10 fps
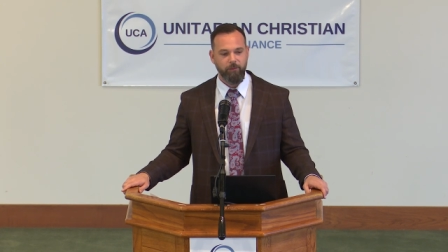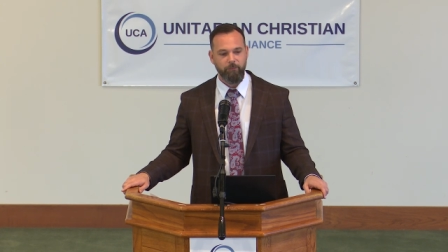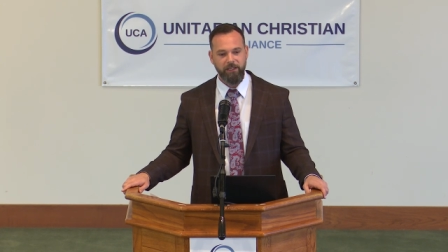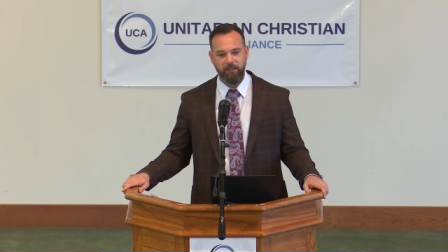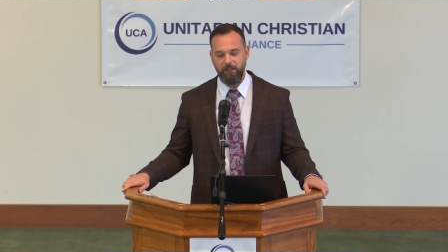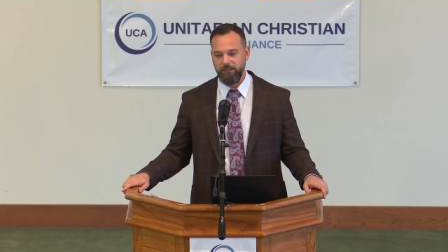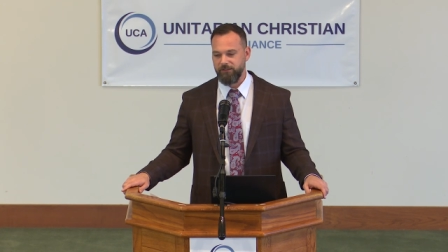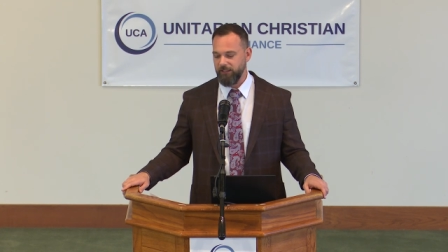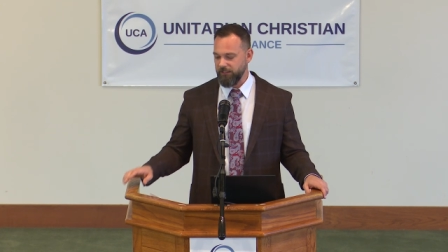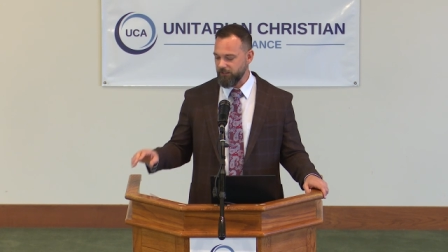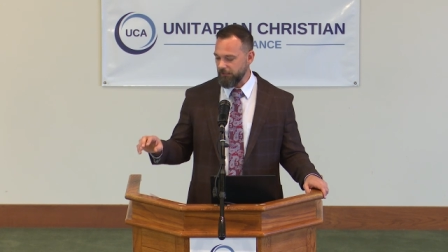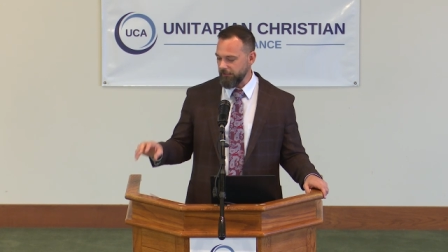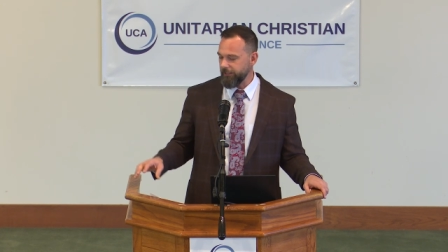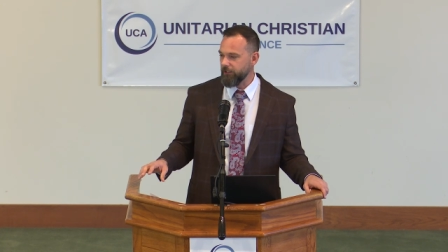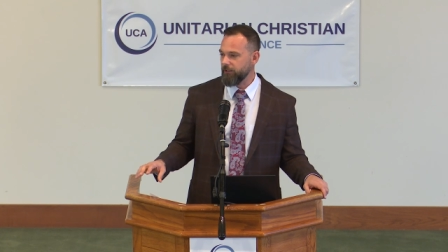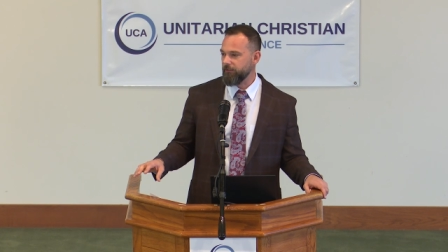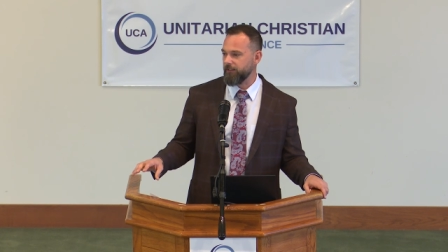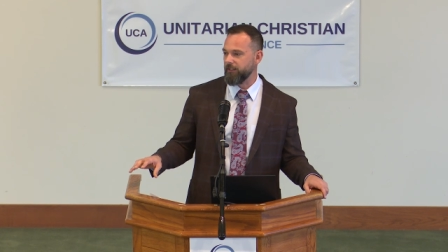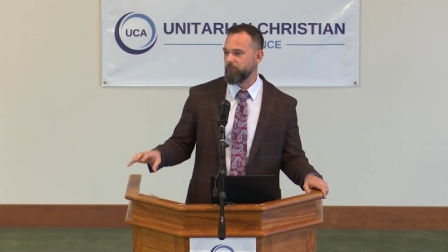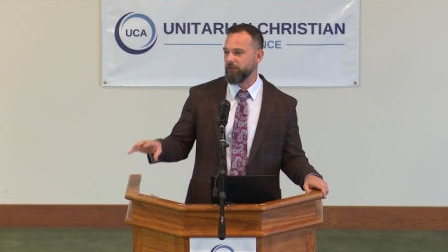because it's clear
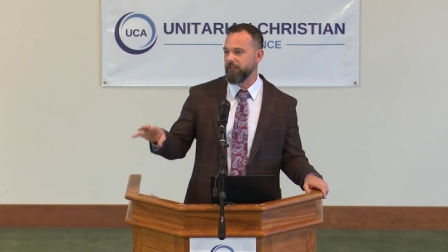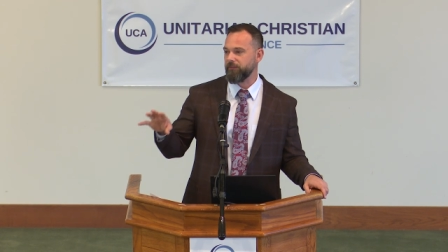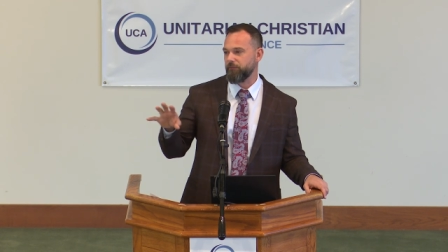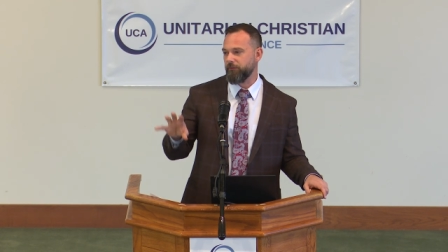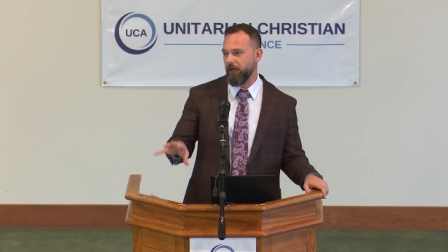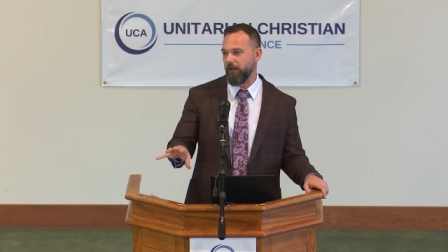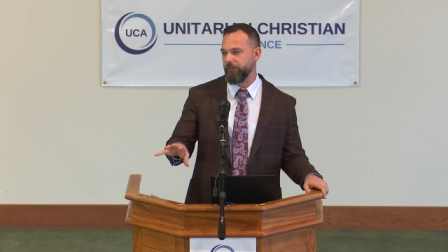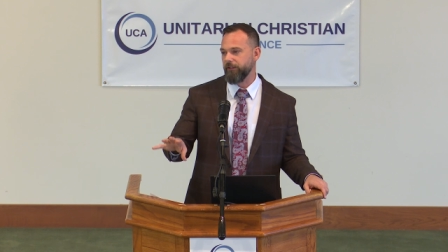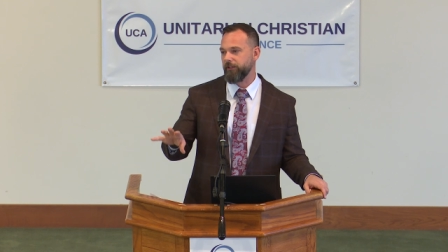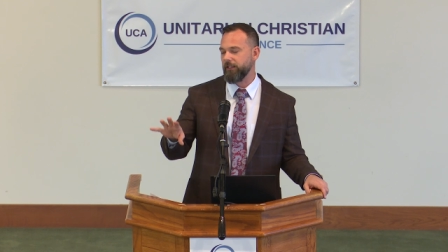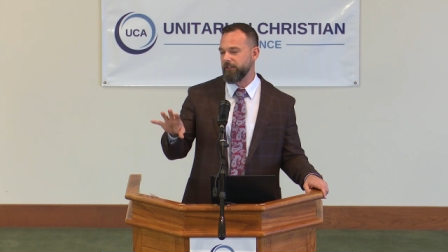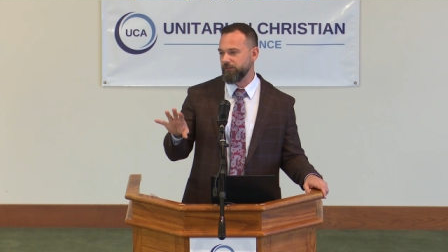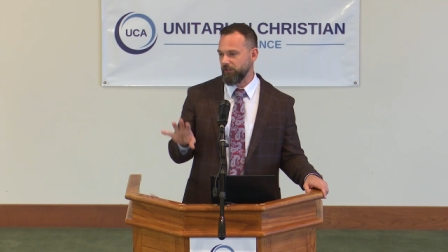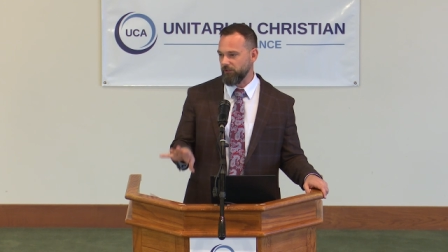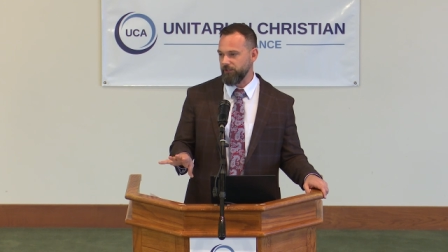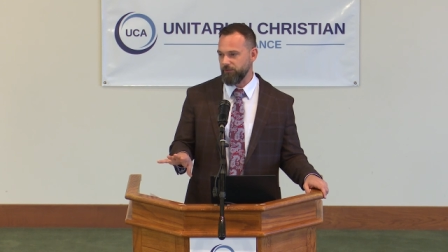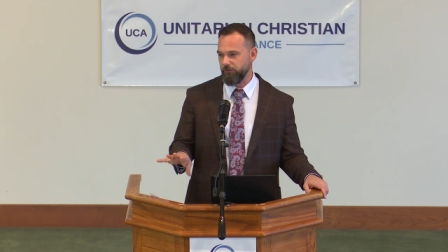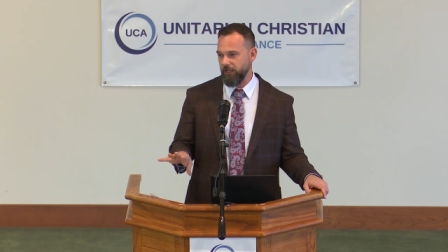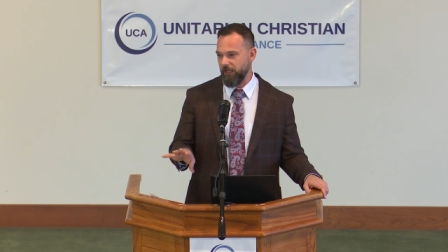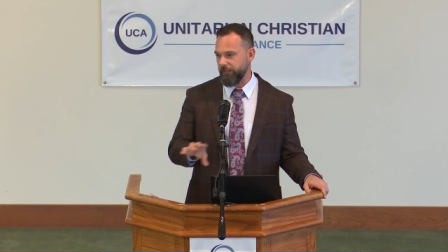that they believe the Father is the only
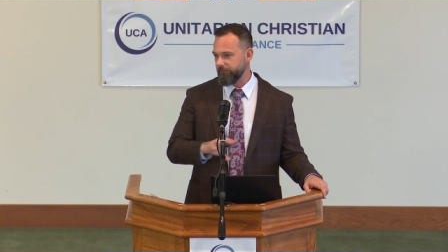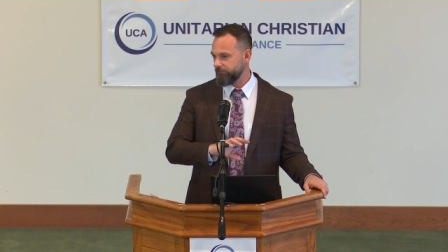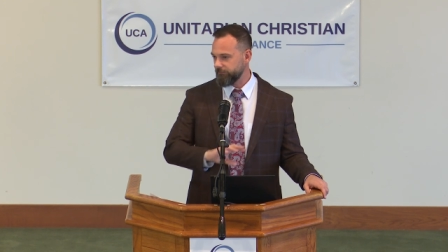true God.